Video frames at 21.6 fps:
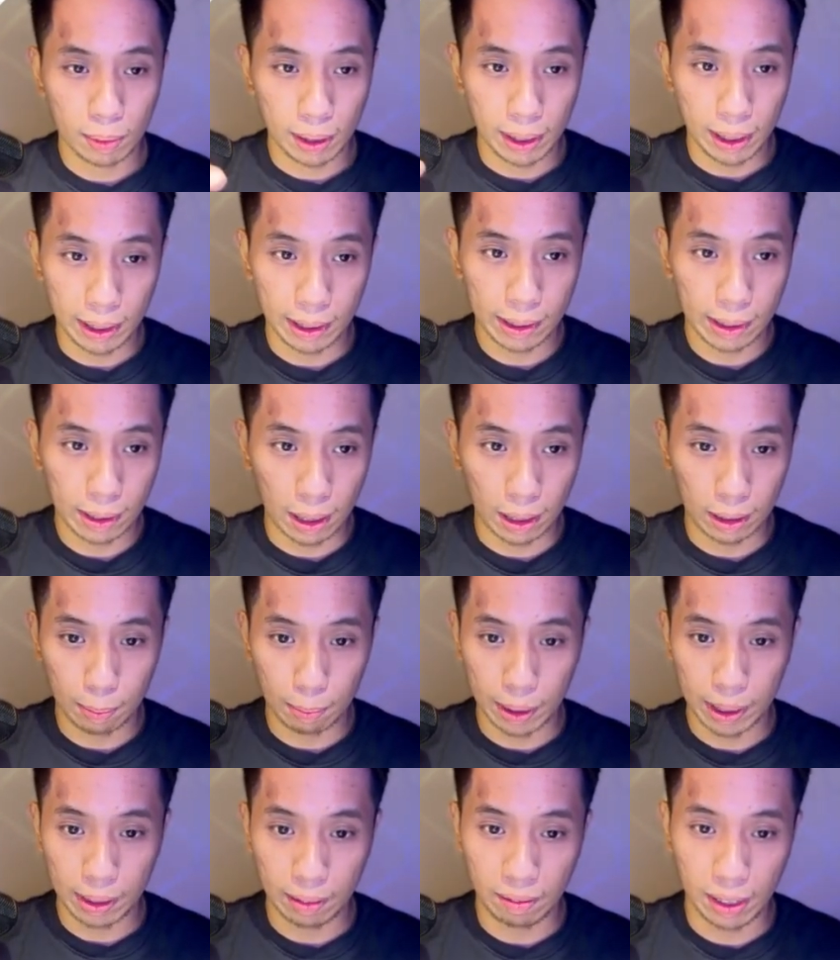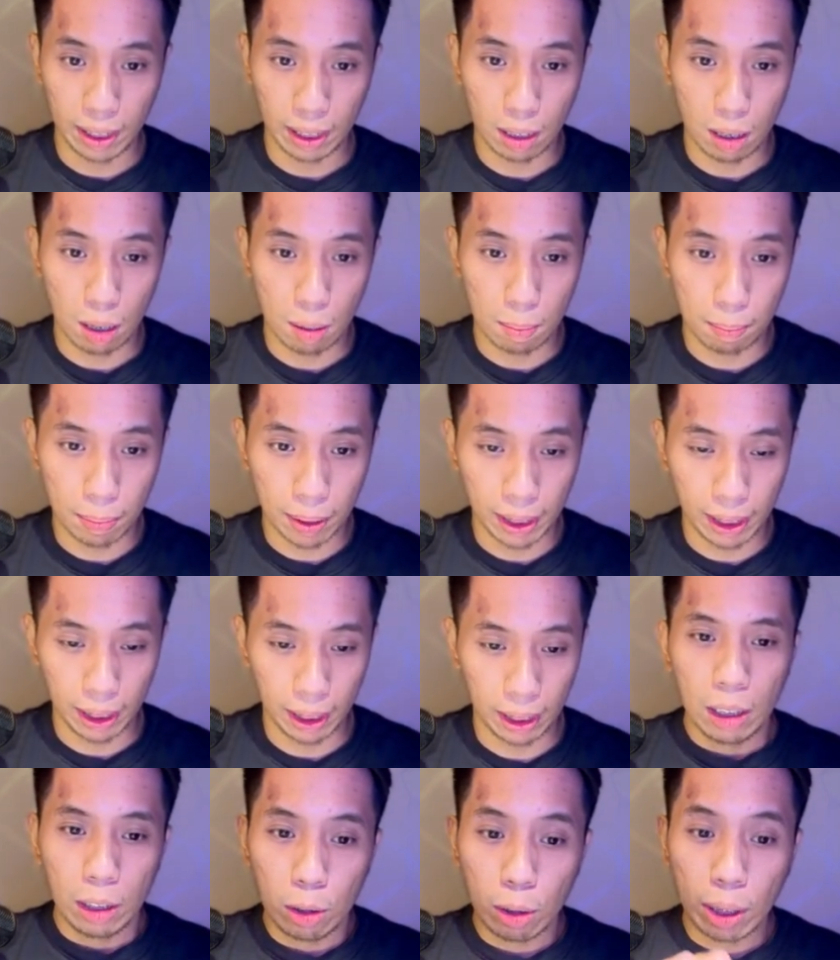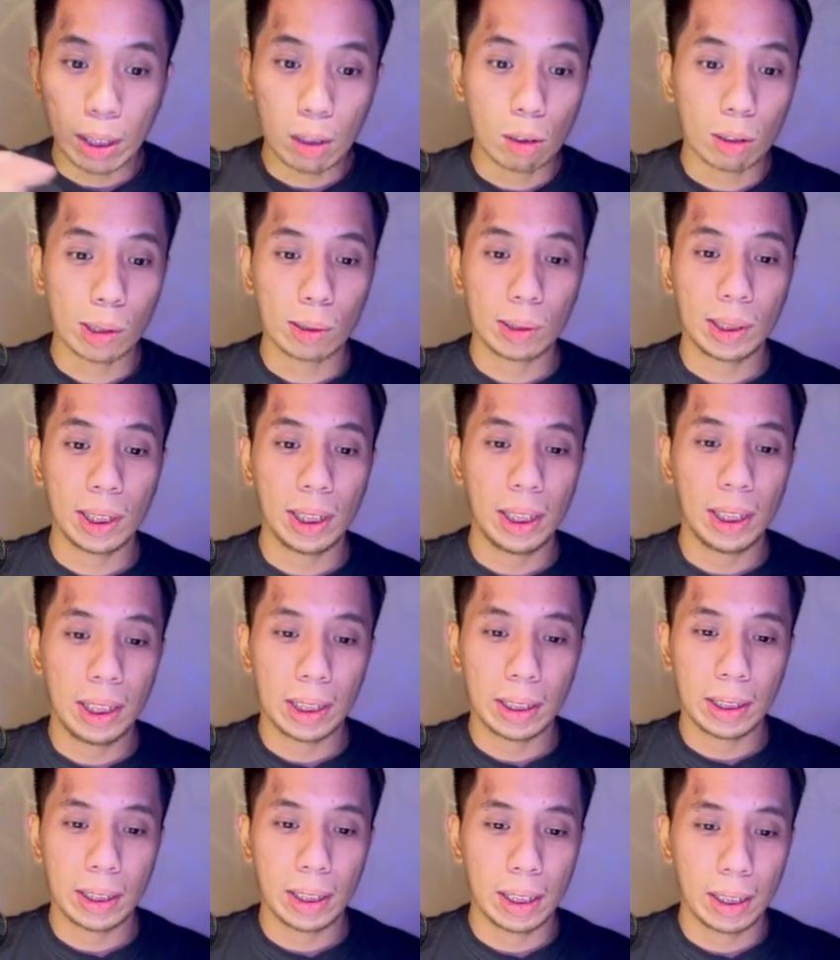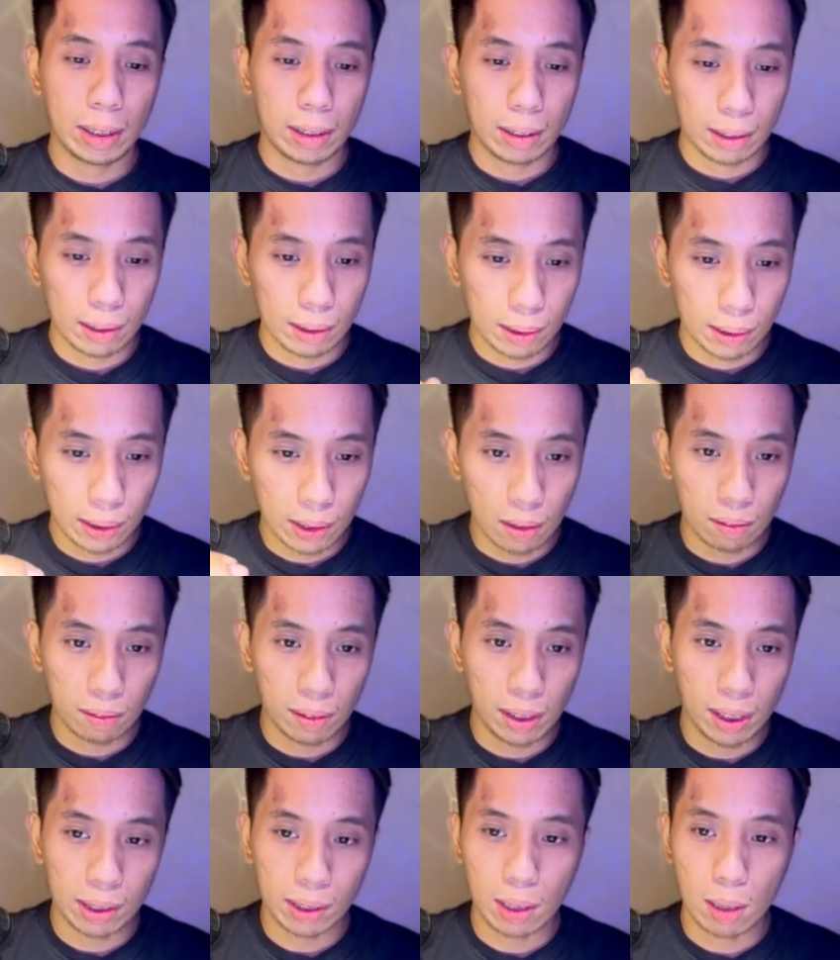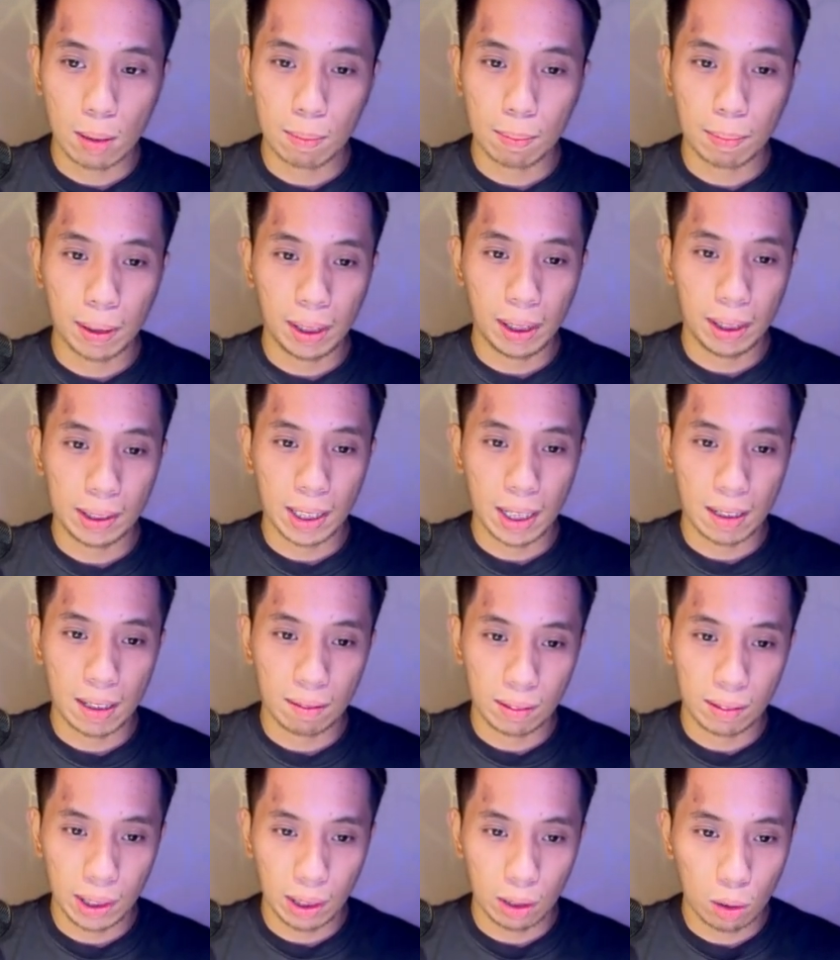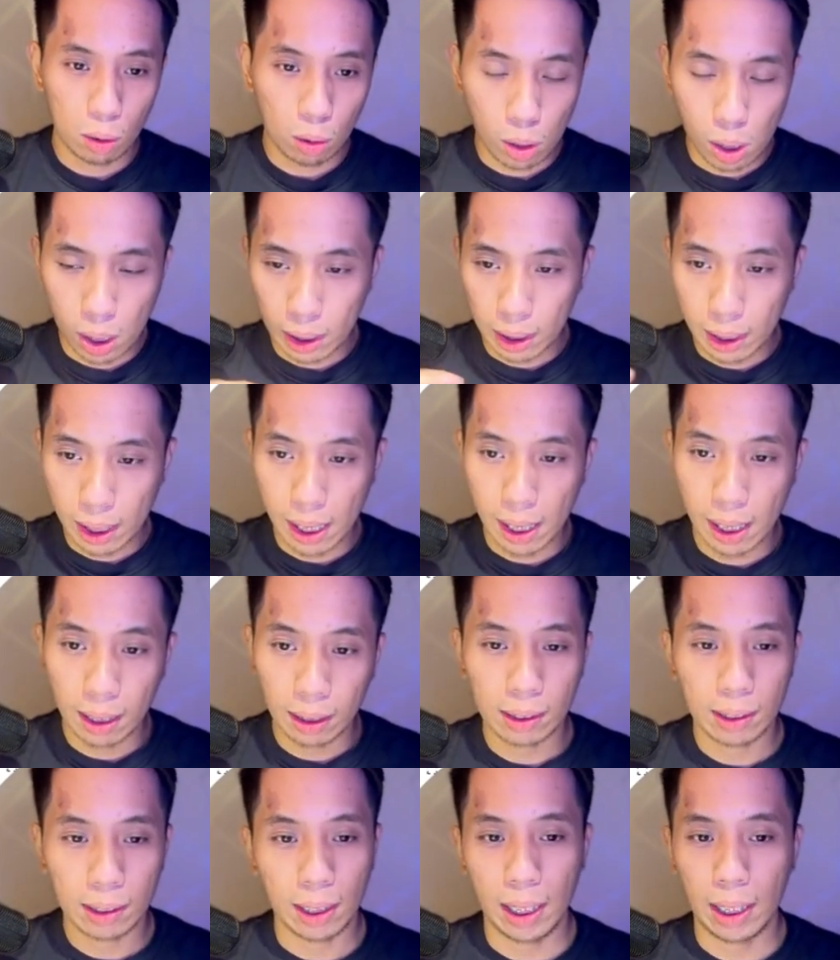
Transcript: this specific company. You can also see here that some of these companies have zero contacts,